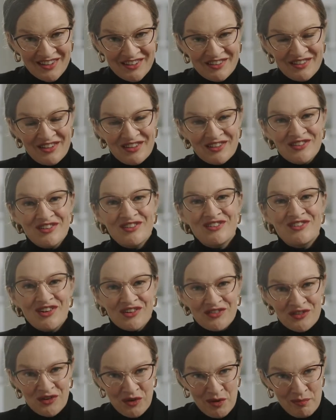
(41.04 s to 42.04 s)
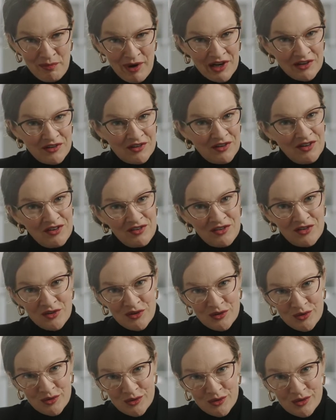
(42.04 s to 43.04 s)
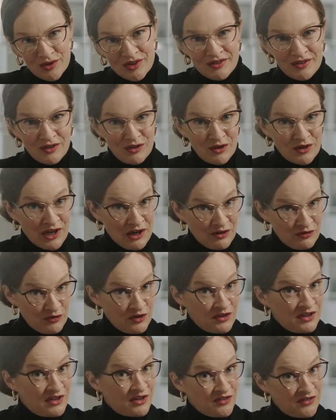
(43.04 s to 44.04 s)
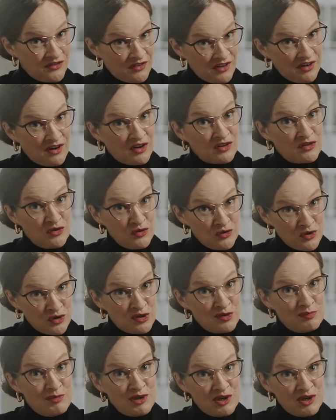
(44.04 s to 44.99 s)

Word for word: This is just a reminder to look out for deals that are too good to be